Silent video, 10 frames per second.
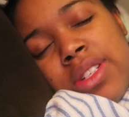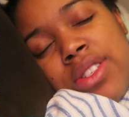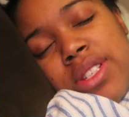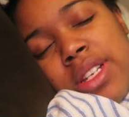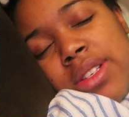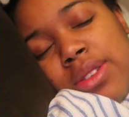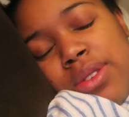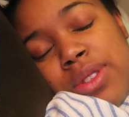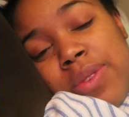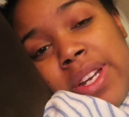Just had to
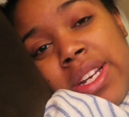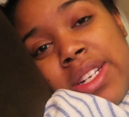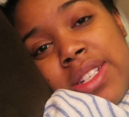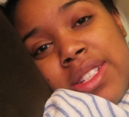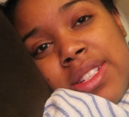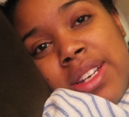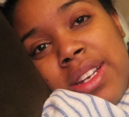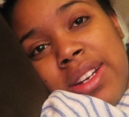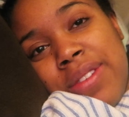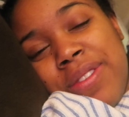close my eyes,
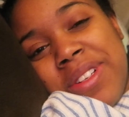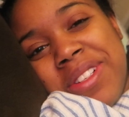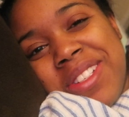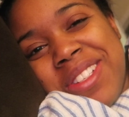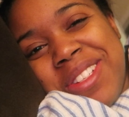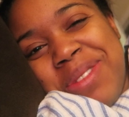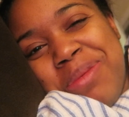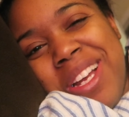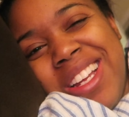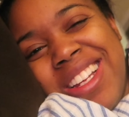and I fell asleep.
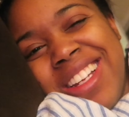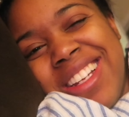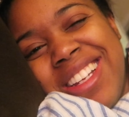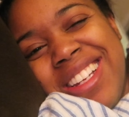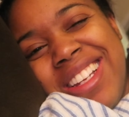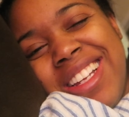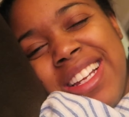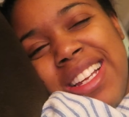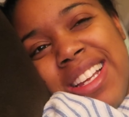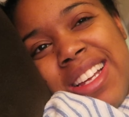
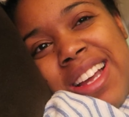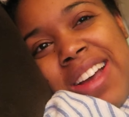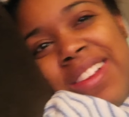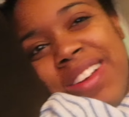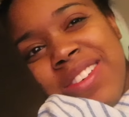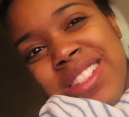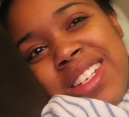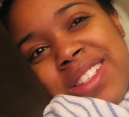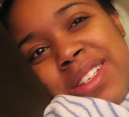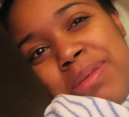How long was
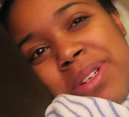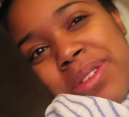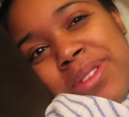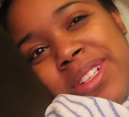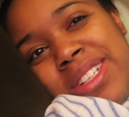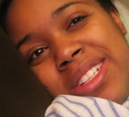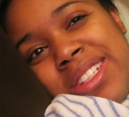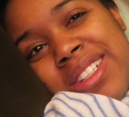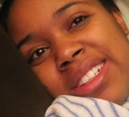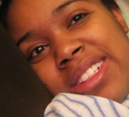I sleeping, Roody?
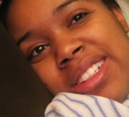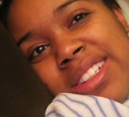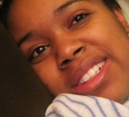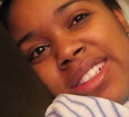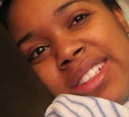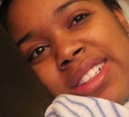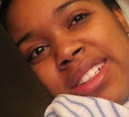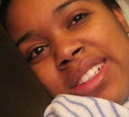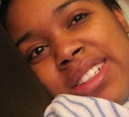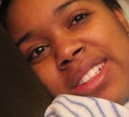Almost two
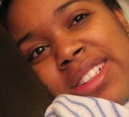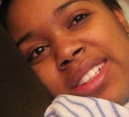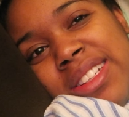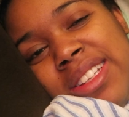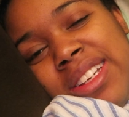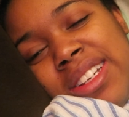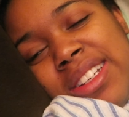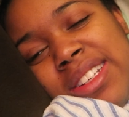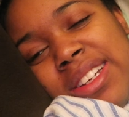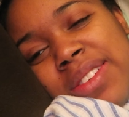hours, maybe?
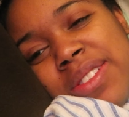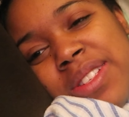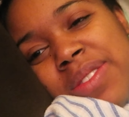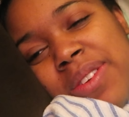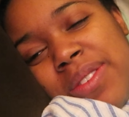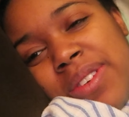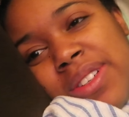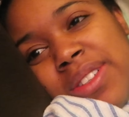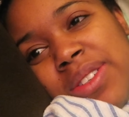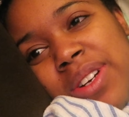Yeah, I was sleeping for
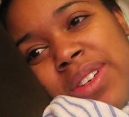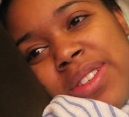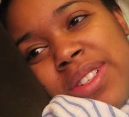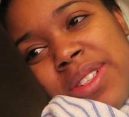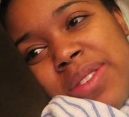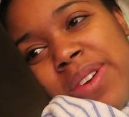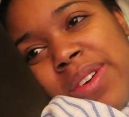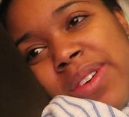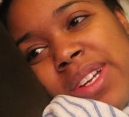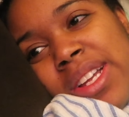two hours about.